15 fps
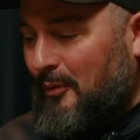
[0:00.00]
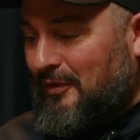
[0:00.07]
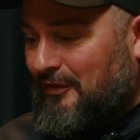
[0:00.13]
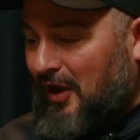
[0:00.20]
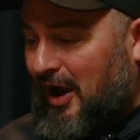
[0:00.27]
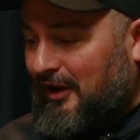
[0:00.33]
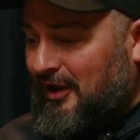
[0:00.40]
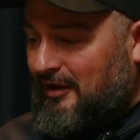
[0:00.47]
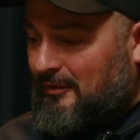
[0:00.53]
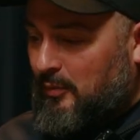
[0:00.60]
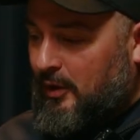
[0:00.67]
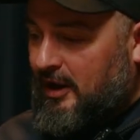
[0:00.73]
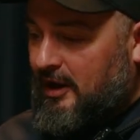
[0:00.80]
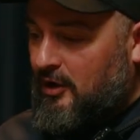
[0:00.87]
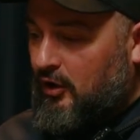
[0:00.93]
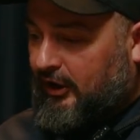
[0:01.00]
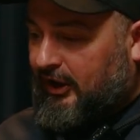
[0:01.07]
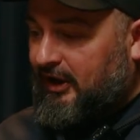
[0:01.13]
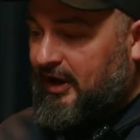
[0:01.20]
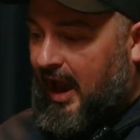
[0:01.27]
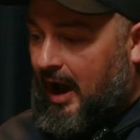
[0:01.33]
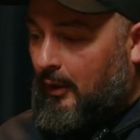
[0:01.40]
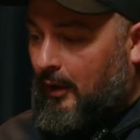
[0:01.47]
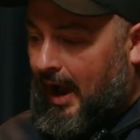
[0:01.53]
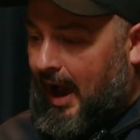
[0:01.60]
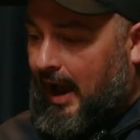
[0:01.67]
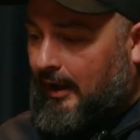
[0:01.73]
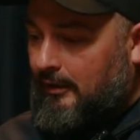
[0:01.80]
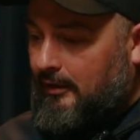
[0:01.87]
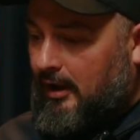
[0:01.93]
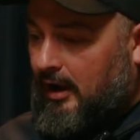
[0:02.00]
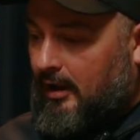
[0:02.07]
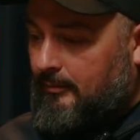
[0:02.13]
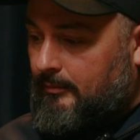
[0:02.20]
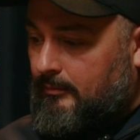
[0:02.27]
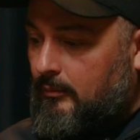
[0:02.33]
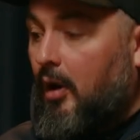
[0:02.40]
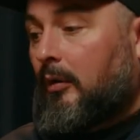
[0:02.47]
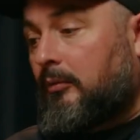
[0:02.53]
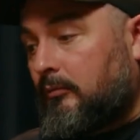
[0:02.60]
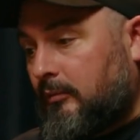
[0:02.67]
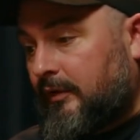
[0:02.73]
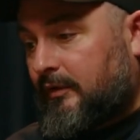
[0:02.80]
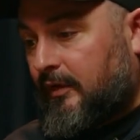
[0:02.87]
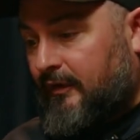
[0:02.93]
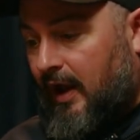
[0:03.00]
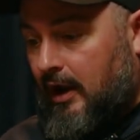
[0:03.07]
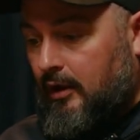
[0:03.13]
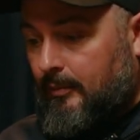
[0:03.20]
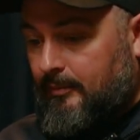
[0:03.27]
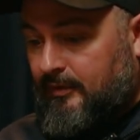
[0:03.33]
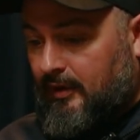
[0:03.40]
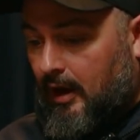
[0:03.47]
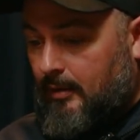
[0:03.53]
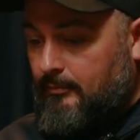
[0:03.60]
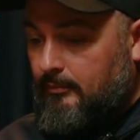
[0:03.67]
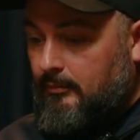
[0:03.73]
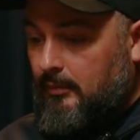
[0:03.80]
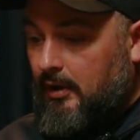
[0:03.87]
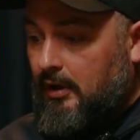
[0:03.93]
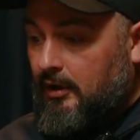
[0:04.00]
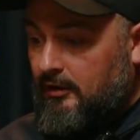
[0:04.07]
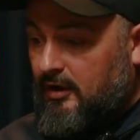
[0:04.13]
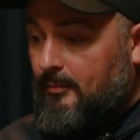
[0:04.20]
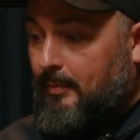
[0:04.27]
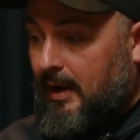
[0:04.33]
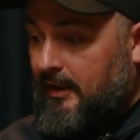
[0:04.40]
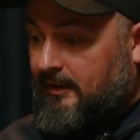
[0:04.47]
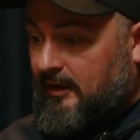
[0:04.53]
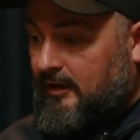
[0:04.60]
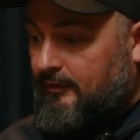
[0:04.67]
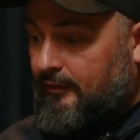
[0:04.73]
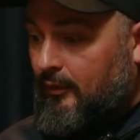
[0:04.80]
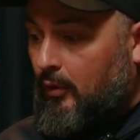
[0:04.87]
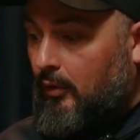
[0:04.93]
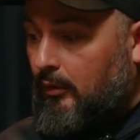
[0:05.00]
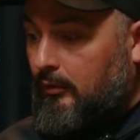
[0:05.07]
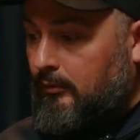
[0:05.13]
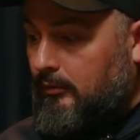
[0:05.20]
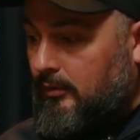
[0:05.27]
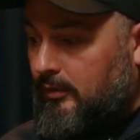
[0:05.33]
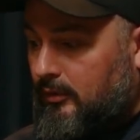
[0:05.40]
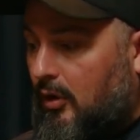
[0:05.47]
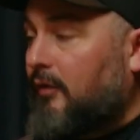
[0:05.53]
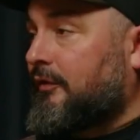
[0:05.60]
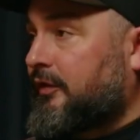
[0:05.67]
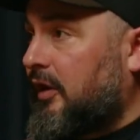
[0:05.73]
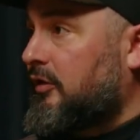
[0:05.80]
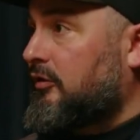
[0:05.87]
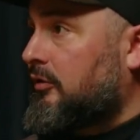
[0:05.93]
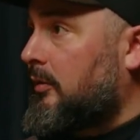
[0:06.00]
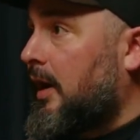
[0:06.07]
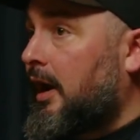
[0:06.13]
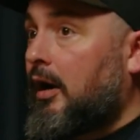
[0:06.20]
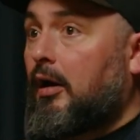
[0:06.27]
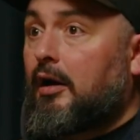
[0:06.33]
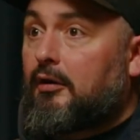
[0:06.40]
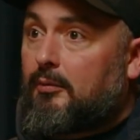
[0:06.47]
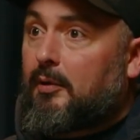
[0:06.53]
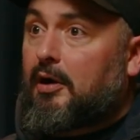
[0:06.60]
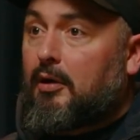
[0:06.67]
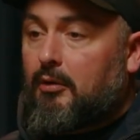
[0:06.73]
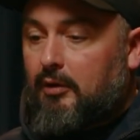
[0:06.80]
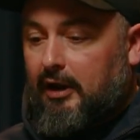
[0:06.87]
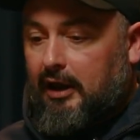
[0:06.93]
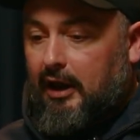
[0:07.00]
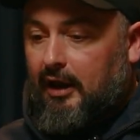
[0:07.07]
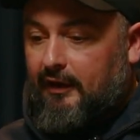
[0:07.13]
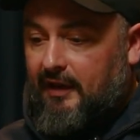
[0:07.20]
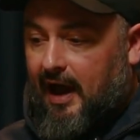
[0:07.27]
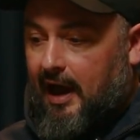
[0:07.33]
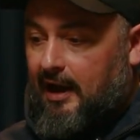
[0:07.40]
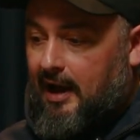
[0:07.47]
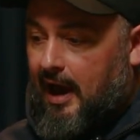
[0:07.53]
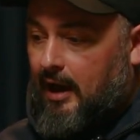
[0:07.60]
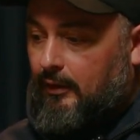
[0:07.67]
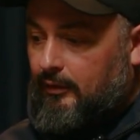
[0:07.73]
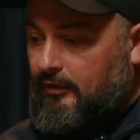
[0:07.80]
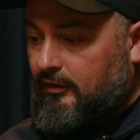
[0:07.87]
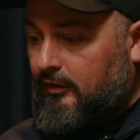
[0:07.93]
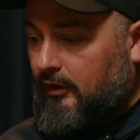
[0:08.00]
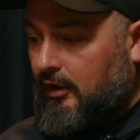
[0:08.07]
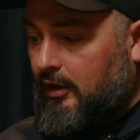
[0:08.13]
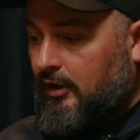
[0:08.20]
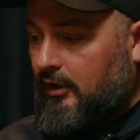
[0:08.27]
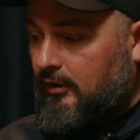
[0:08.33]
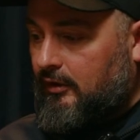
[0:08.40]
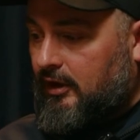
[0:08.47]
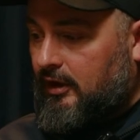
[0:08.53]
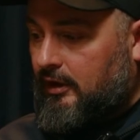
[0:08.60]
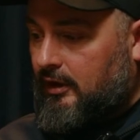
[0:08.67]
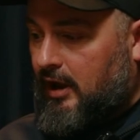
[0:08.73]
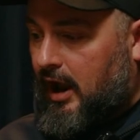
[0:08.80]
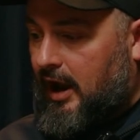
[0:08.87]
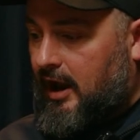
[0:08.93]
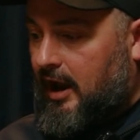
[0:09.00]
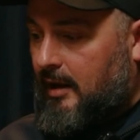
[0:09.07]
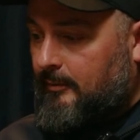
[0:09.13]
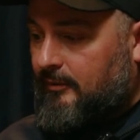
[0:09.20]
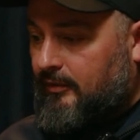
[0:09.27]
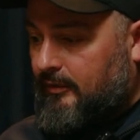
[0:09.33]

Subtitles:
we've done is we're looking now at, we've developed the ability for confidential AI, as we're calling it, and that allows the LLM to